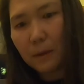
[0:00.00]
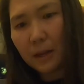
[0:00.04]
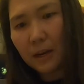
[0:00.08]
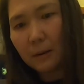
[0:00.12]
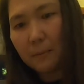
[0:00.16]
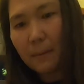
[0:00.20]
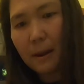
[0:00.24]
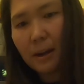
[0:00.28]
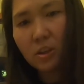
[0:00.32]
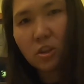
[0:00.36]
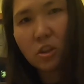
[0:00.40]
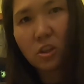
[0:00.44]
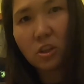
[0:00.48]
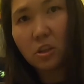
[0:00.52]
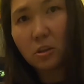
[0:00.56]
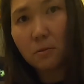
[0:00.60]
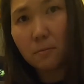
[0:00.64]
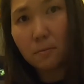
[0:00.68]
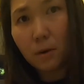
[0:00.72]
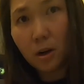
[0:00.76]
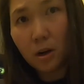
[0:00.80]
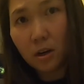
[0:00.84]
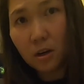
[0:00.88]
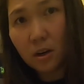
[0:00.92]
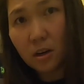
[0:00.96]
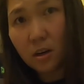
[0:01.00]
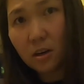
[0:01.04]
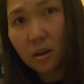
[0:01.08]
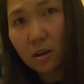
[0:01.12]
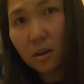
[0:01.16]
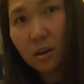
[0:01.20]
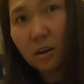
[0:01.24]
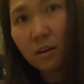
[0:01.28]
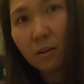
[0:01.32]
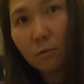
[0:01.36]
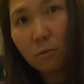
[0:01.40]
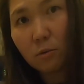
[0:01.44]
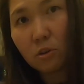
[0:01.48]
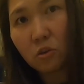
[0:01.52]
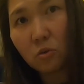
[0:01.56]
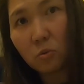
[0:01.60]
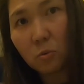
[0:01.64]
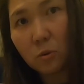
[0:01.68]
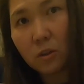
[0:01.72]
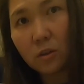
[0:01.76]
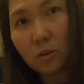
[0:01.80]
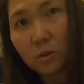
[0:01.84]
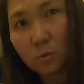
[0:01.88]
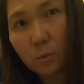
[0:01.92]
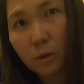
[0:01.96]
penny. Make sure you mark which
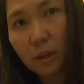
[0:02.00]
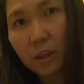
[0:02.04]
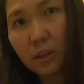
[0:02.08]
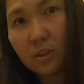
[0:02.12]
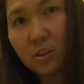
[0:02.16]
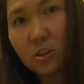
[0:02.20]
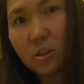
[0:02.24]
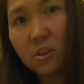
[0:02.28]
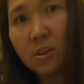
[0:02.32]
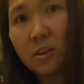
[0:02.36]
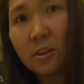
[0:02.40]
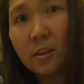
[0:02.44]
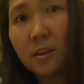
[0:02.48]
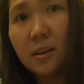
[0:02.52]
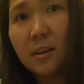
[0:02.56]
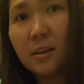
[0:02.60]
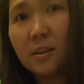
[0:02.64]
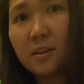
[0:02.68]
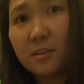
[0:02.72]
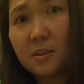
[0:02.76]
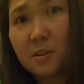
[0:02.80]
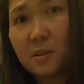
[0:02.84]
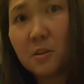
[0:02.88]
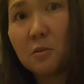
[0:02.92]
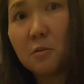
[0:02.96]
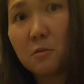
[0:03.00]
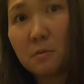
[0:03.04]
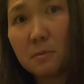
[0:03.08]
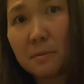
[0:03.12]
one's which so you